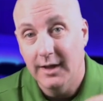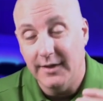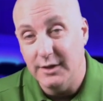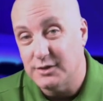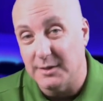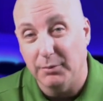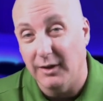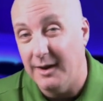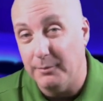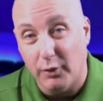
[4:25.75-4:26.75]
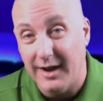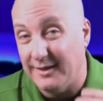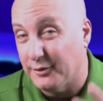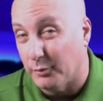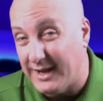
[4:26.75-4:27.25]
They used to pray
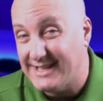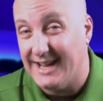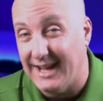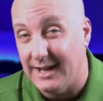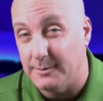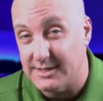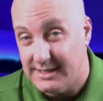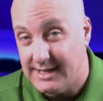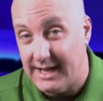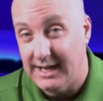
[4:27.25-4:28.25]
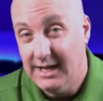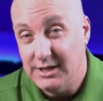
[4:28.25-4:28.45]
three times a day.